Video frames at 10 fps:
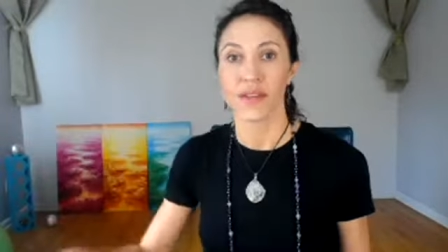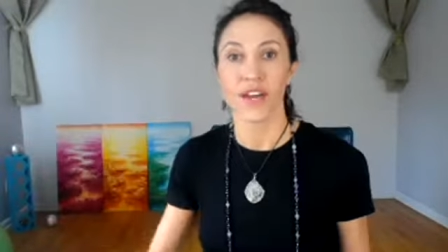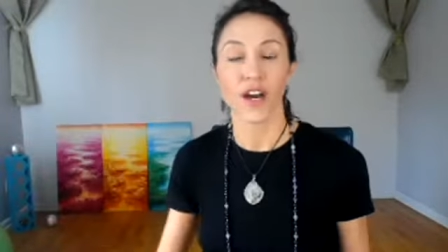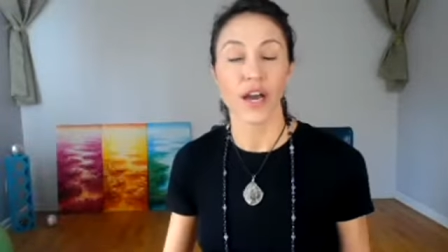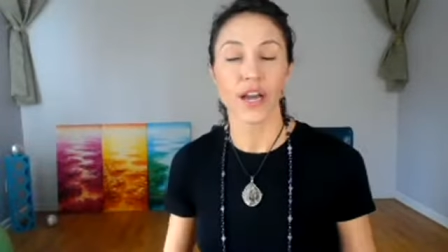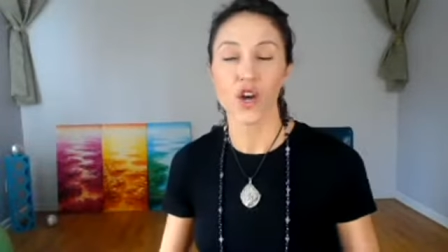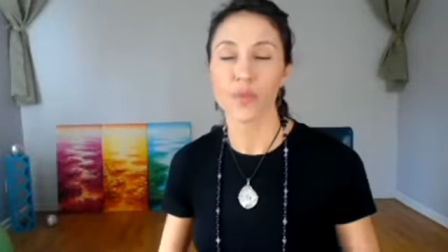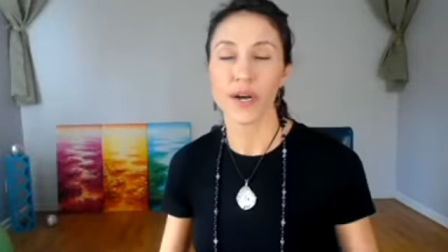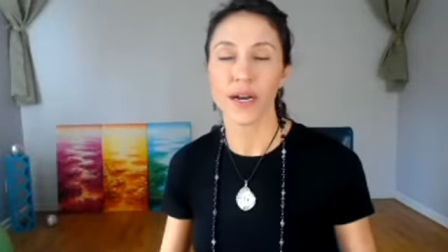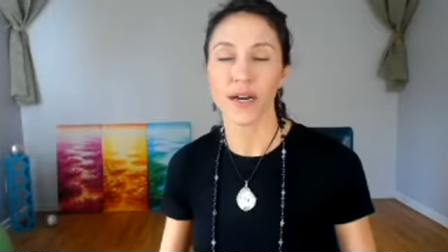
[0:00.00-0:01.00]
I hope
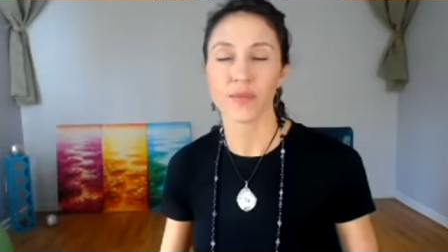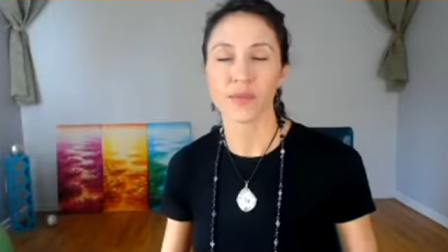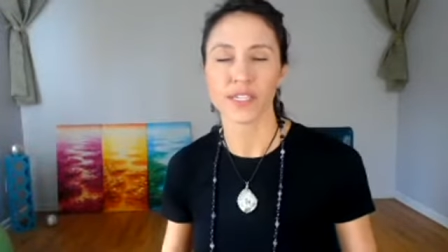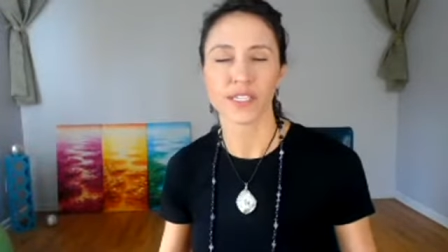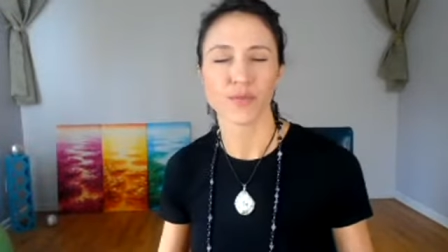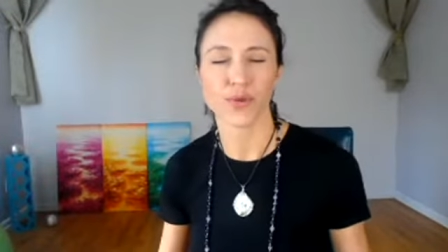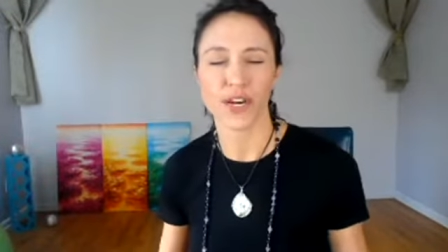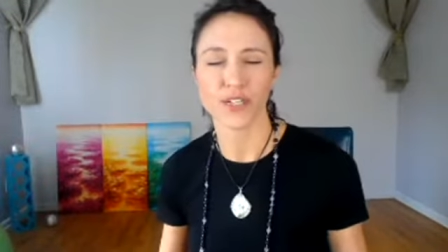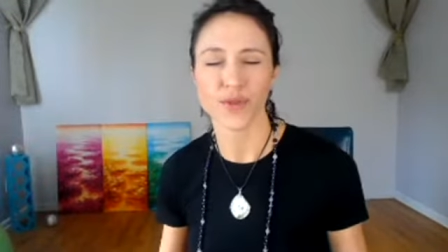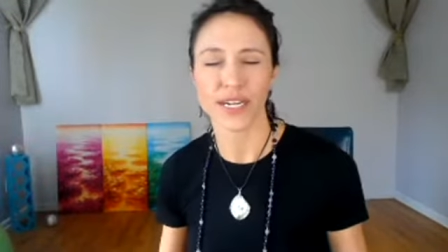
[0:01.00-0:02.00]
uh, I'm going to send
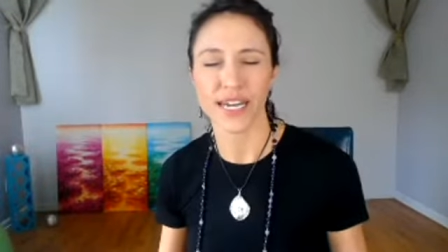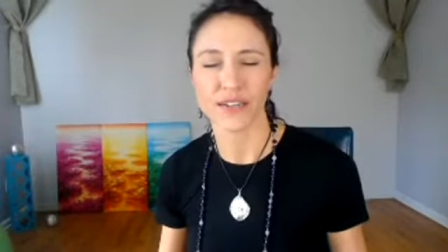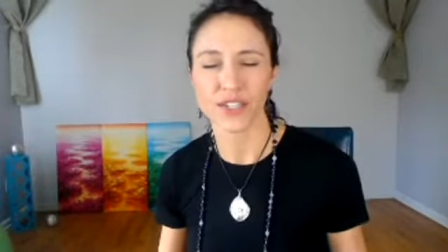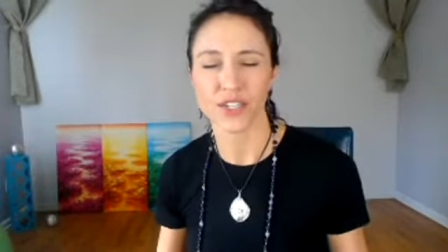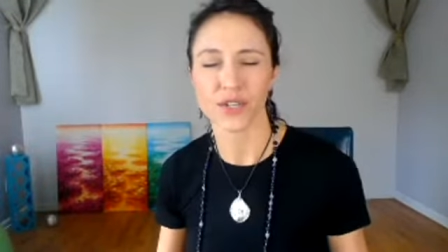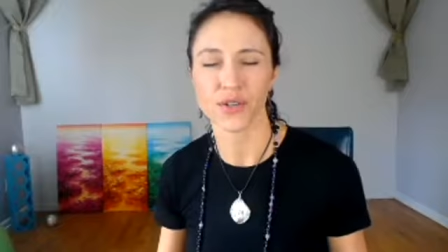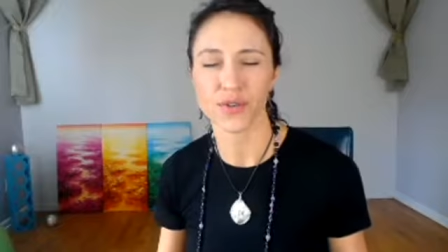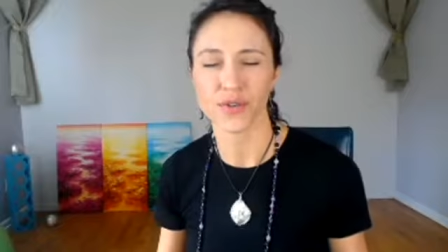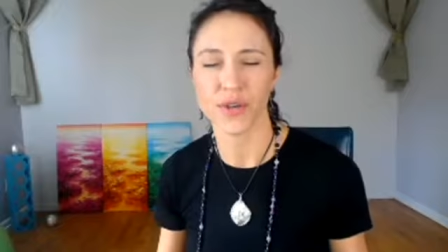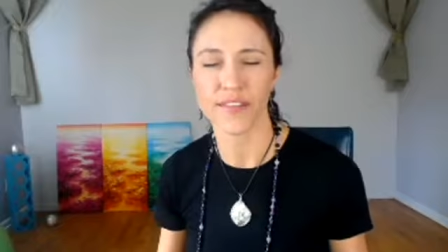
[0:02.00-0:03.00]
prayers right now
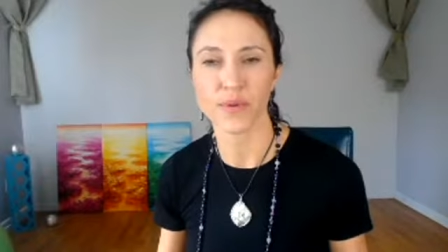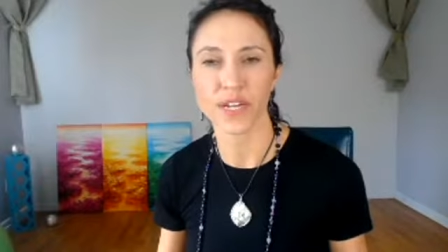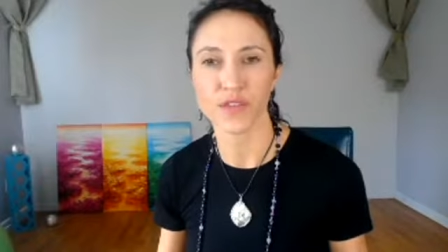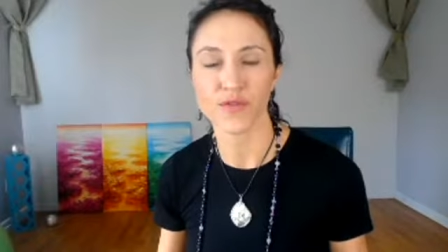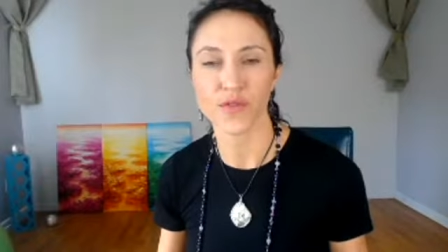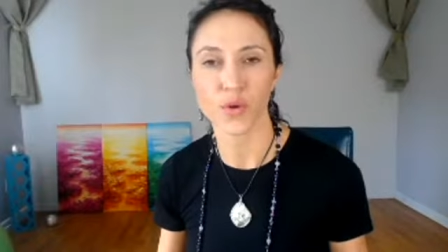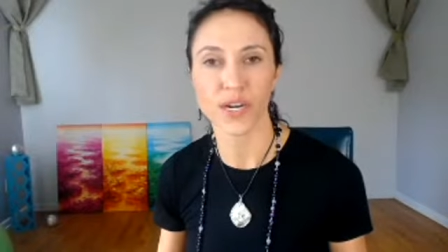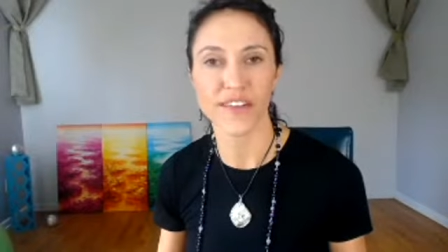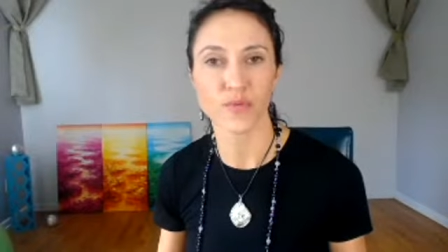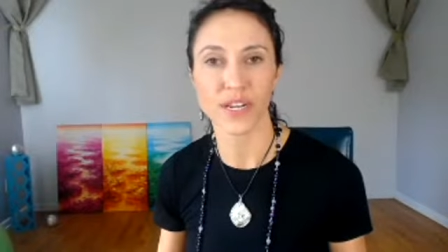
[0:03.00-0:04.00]
to everybody in Florida,
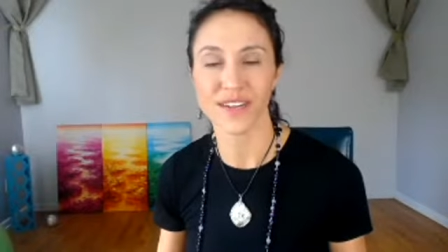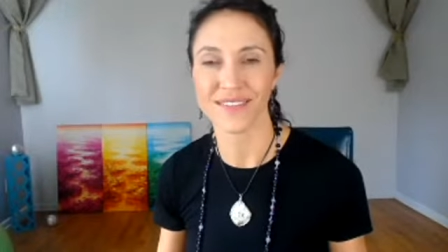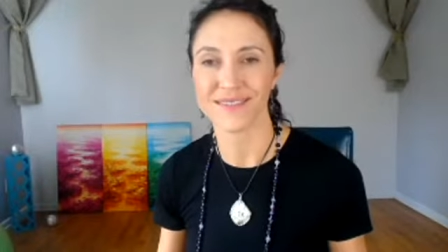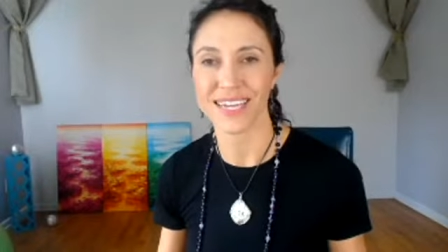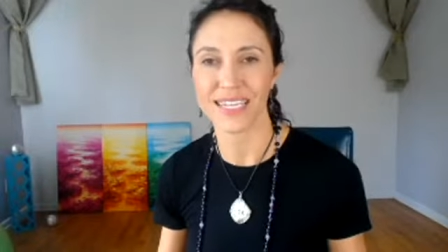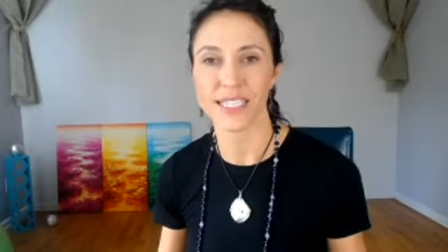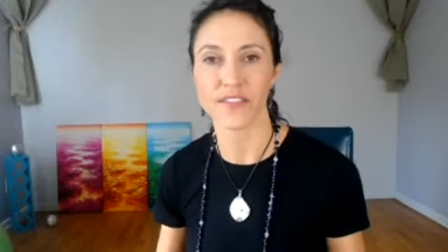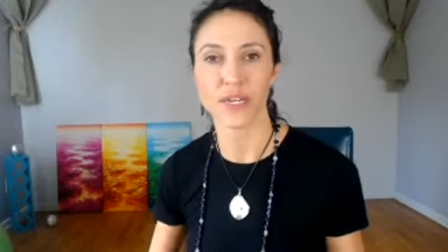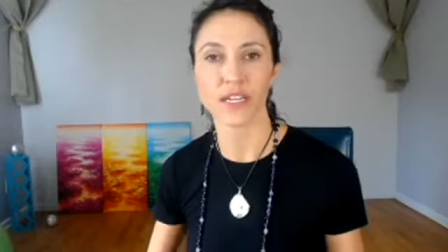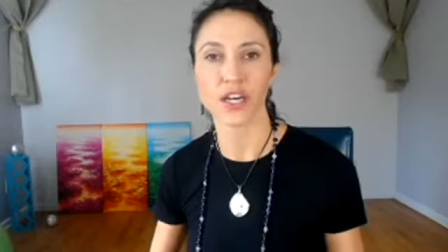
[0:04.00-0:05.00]
everybody in Texas,
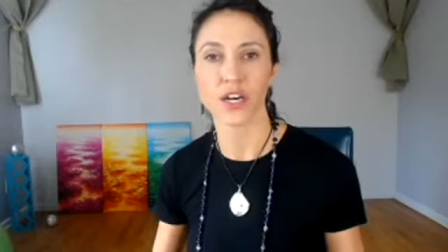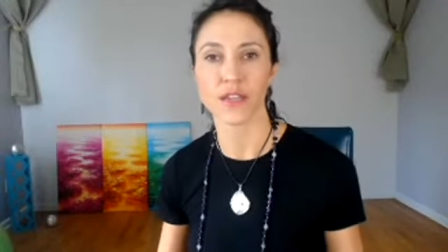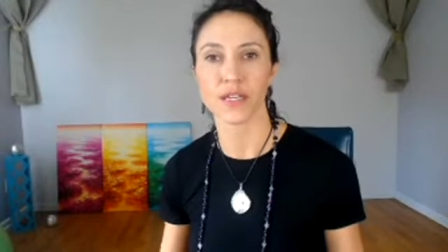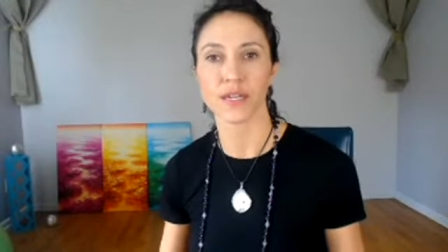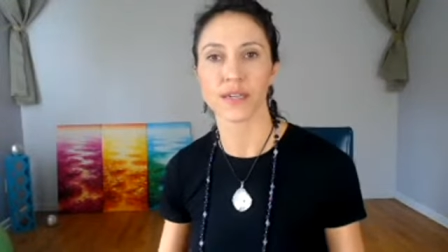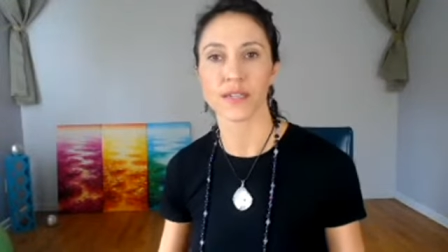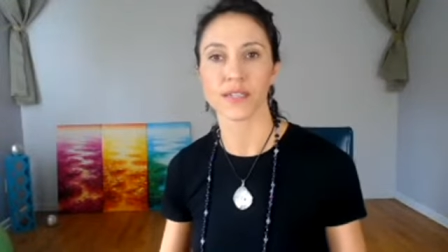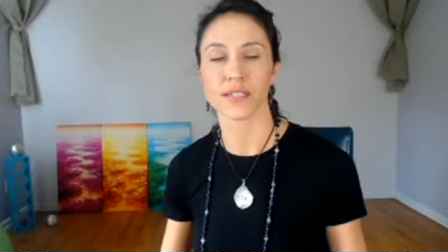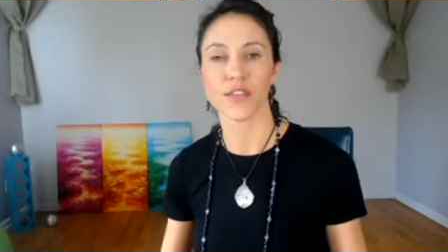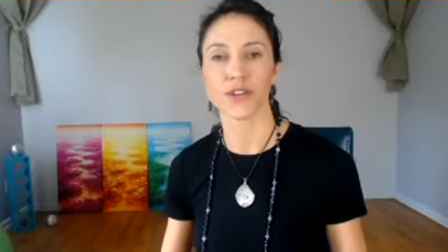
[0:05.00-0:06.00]
everybody along the
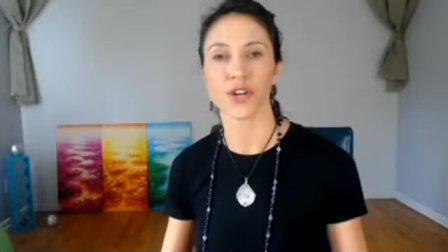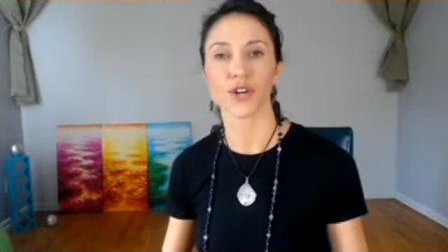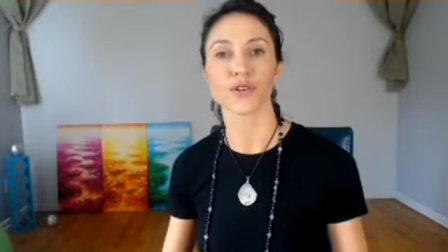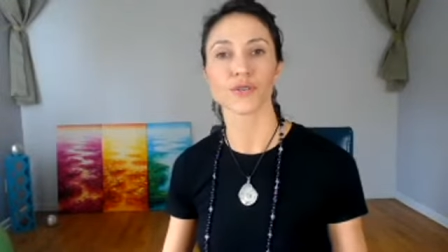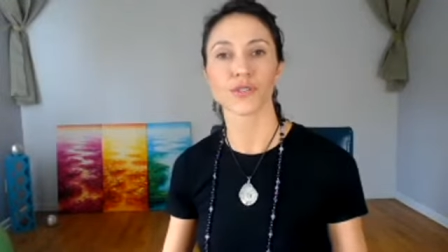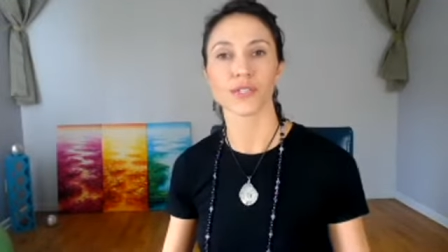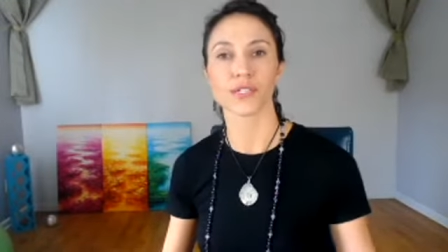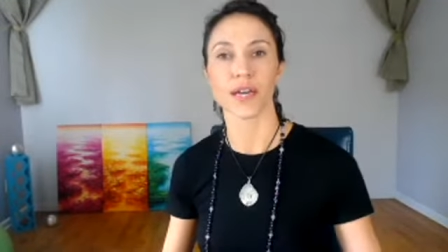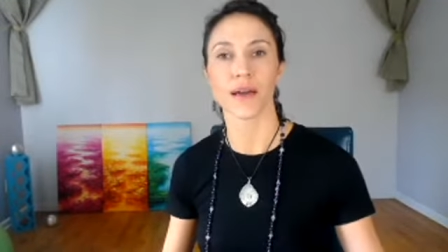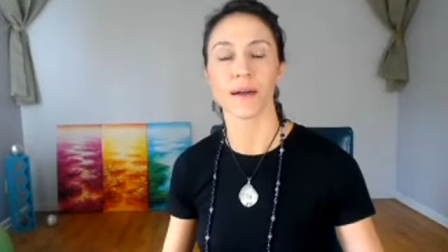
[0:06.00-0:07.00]
southern
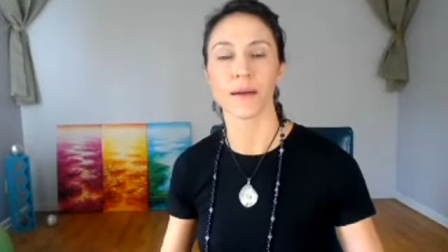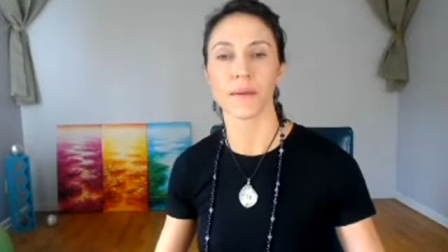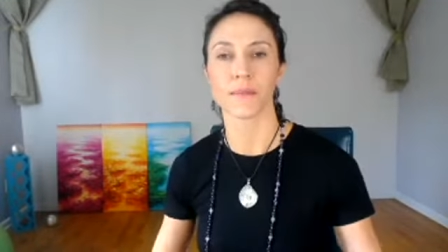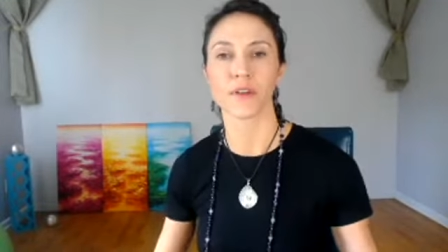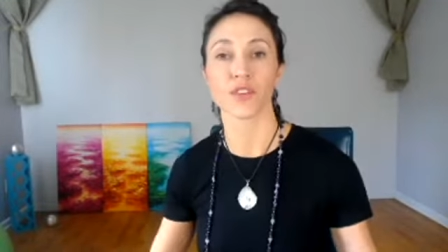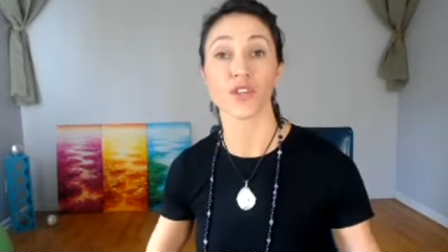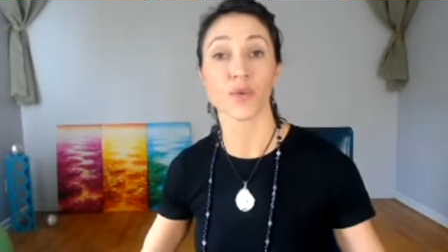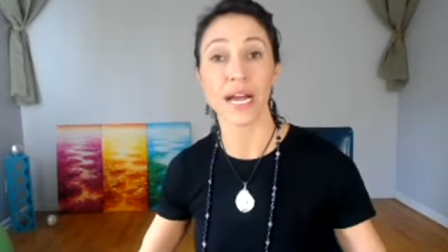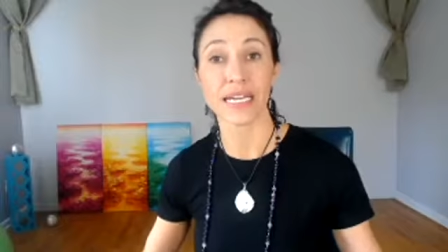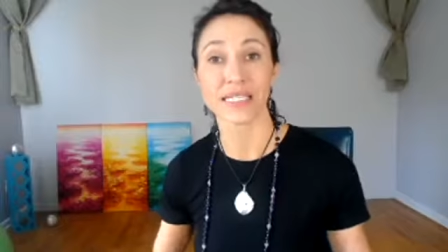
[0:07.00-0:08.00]
coast um, of the
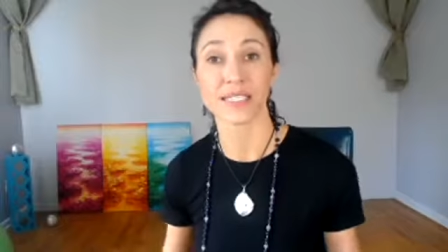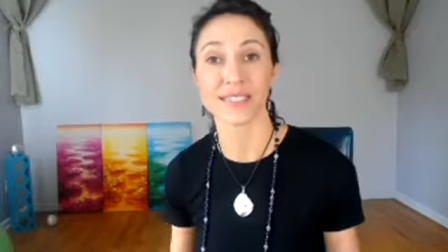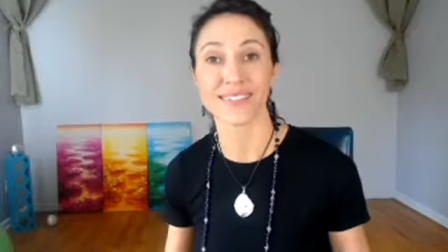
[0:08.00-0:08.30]
U.S.